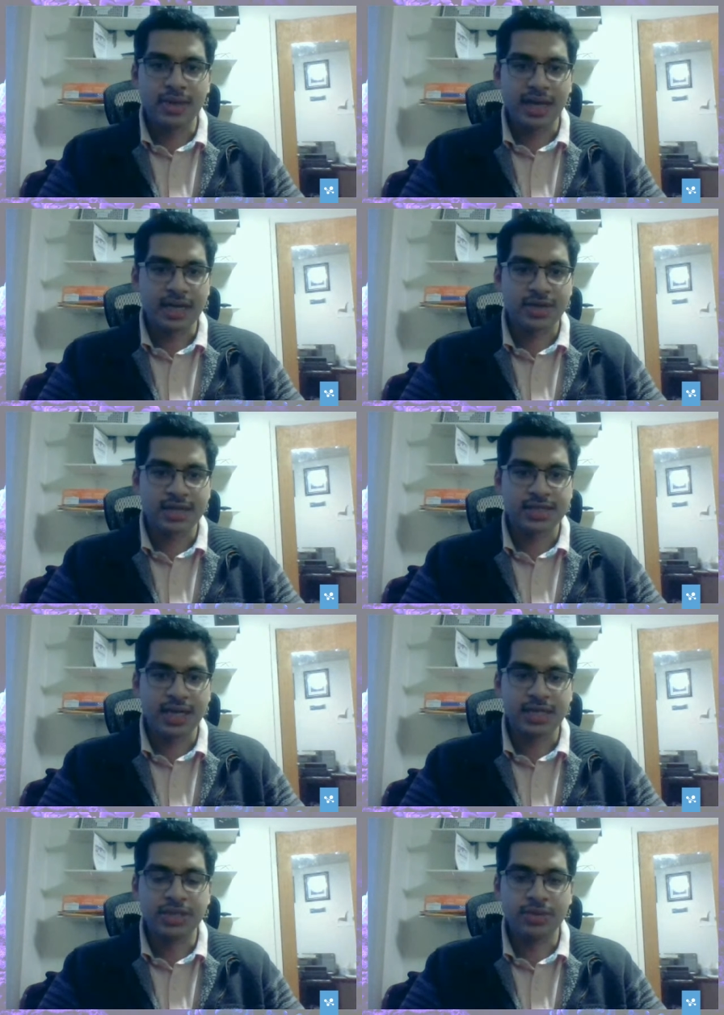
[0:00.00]
really
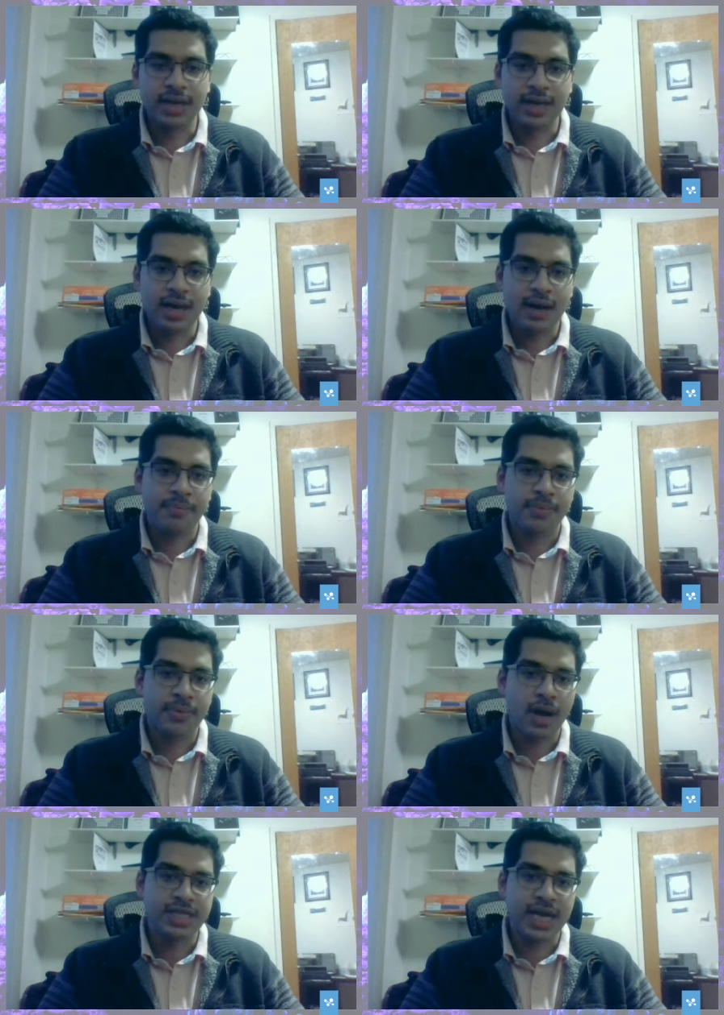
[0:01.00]
interested in doing a
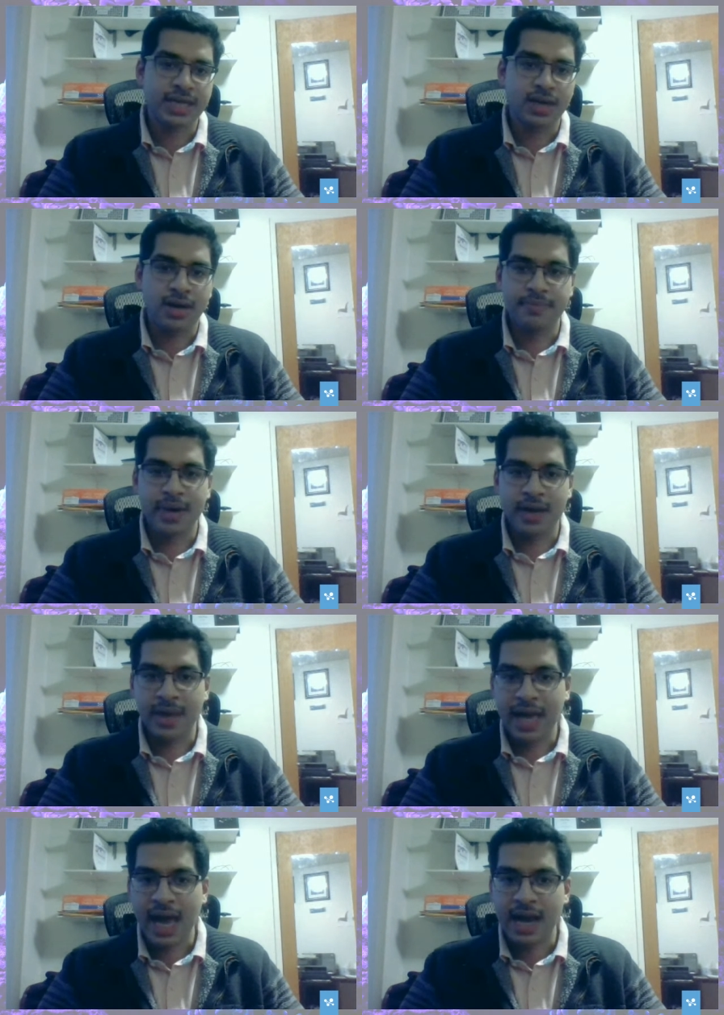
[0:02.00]
project on
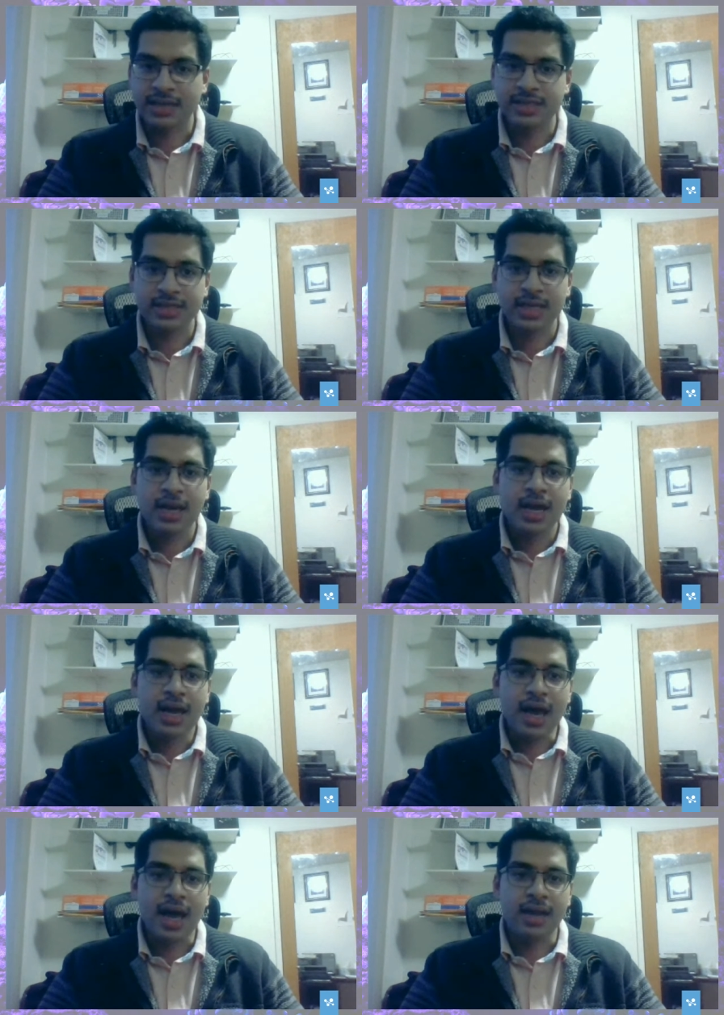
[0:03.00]
biomechanics
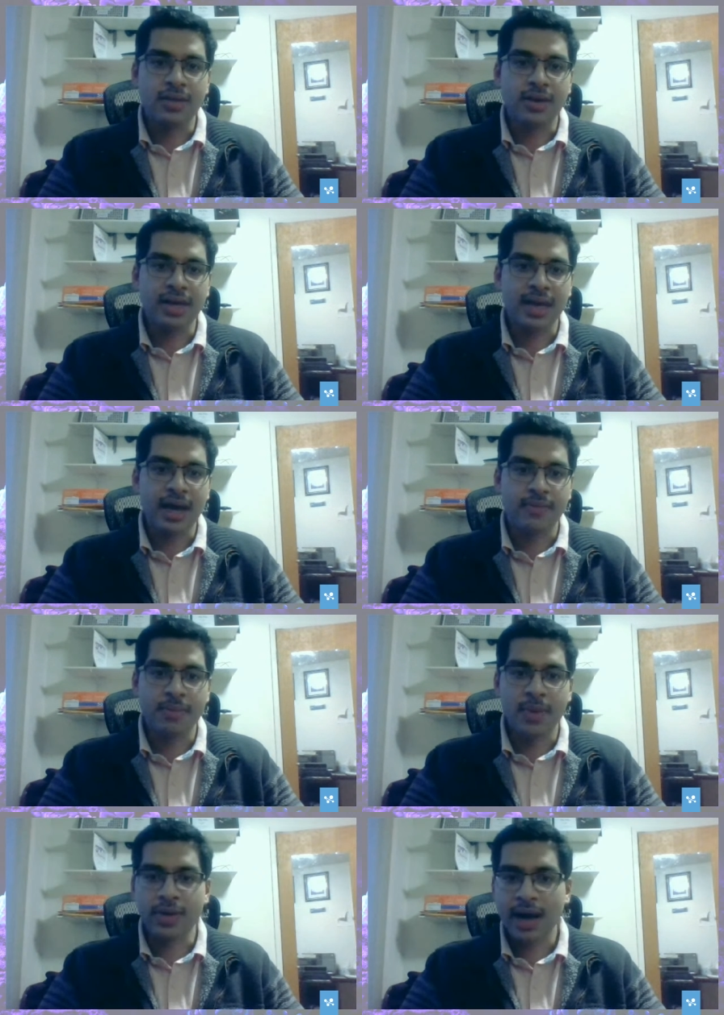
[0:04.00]
and looking at
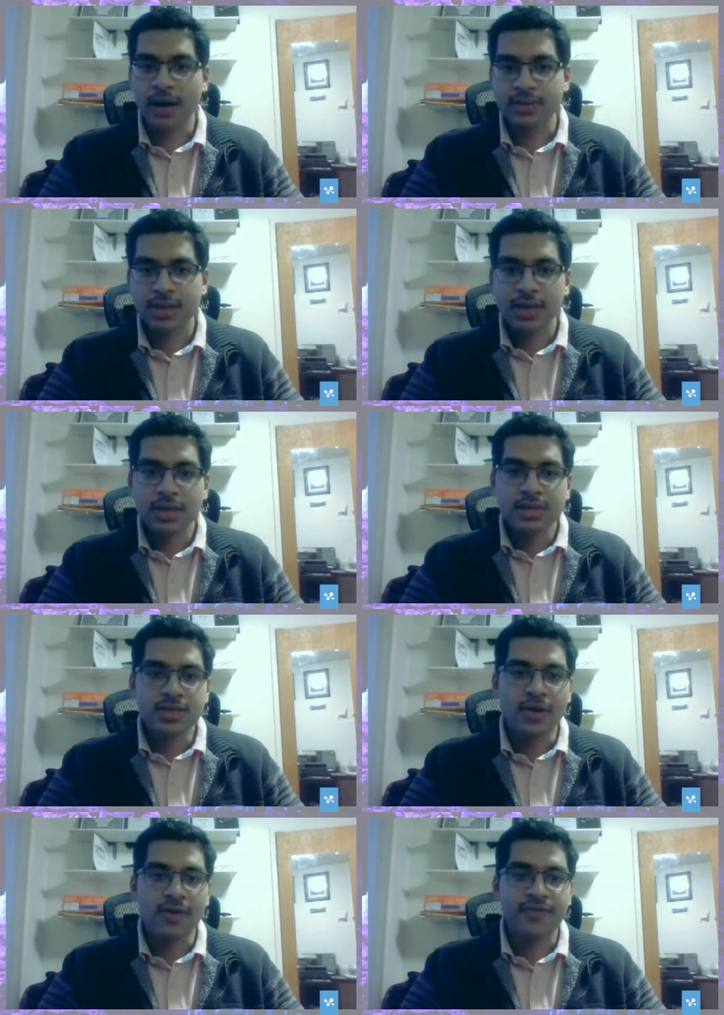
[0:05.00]
remote health.
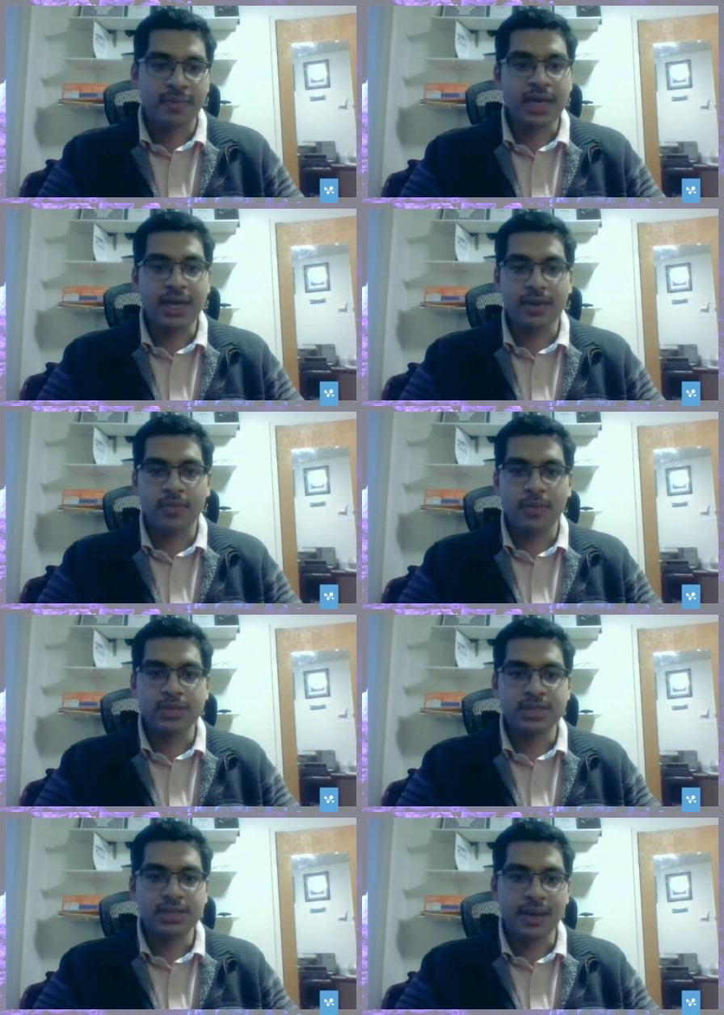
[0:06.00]
So for me, what
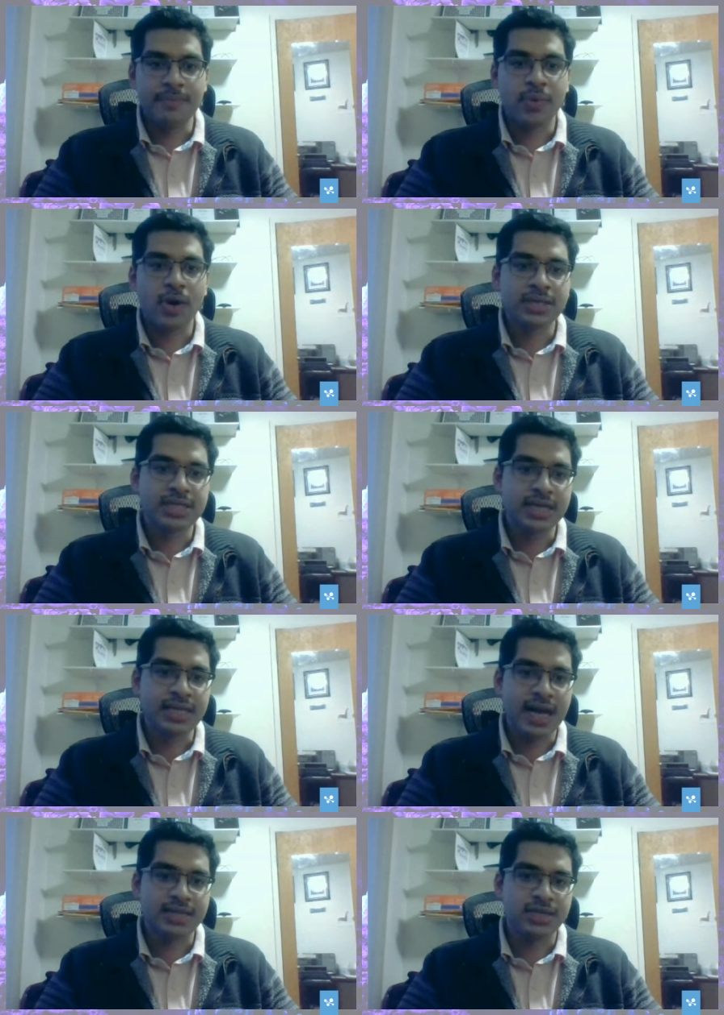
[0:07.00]
was important
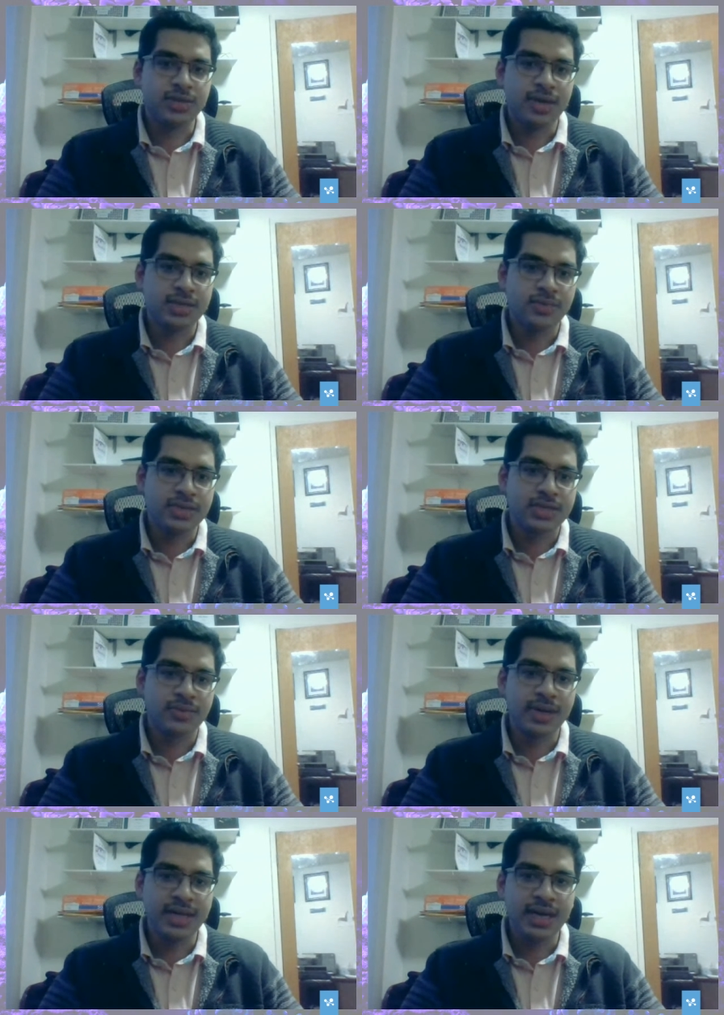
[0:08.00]
in that situation was to
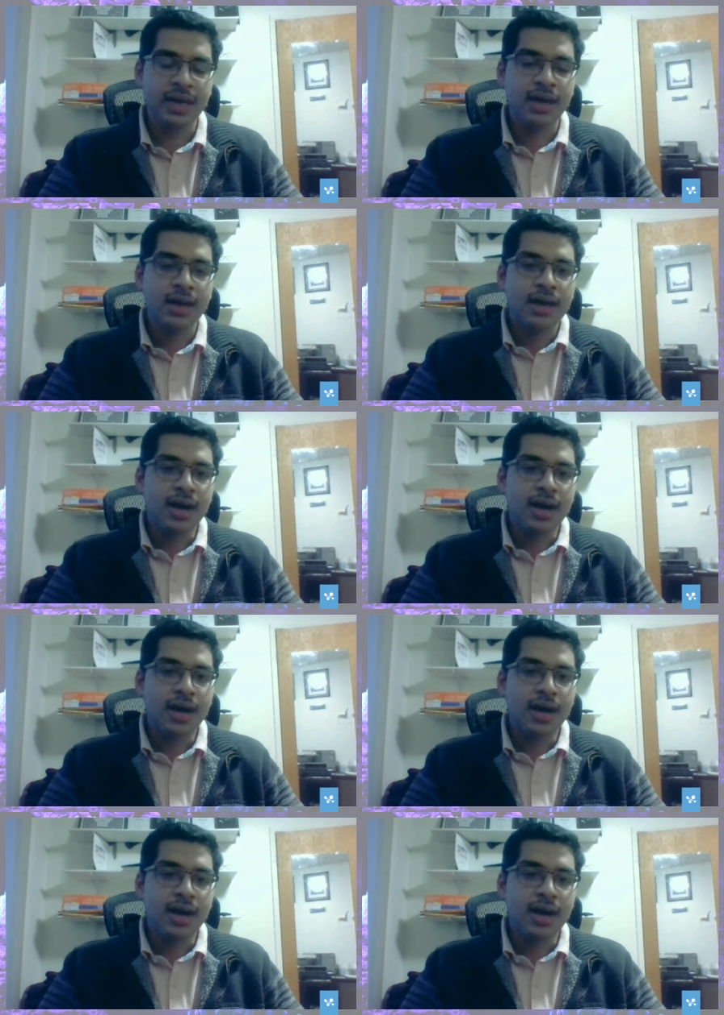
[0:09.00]
really